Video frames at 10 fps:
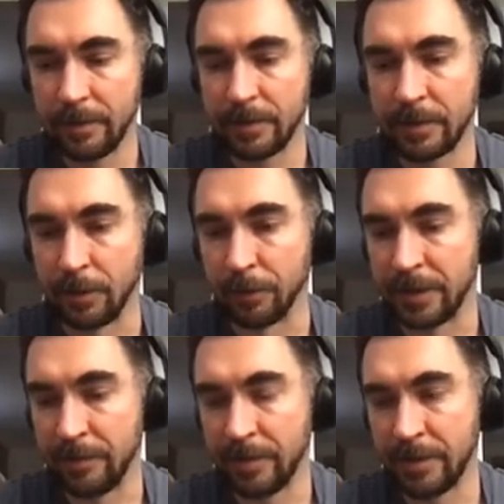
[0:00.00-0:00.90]
So the
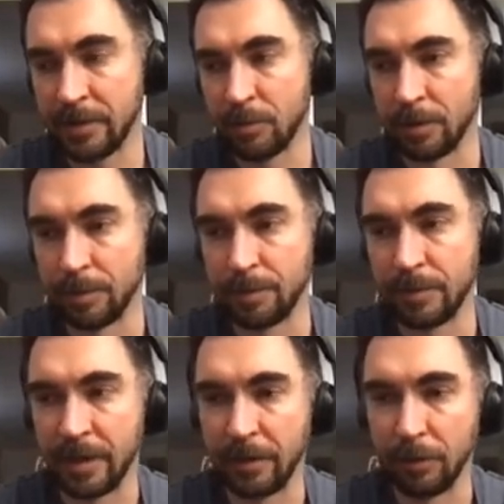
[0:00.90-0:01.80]
services will
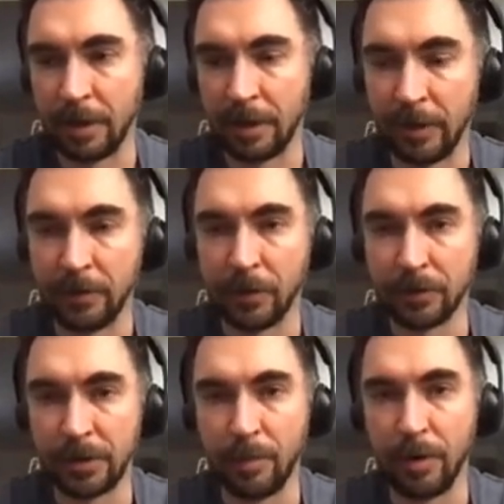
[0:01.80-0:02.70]
tell you that they don't
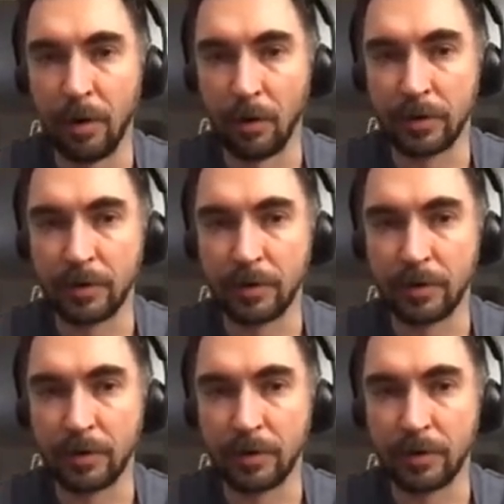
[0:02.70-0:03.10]
keep logs,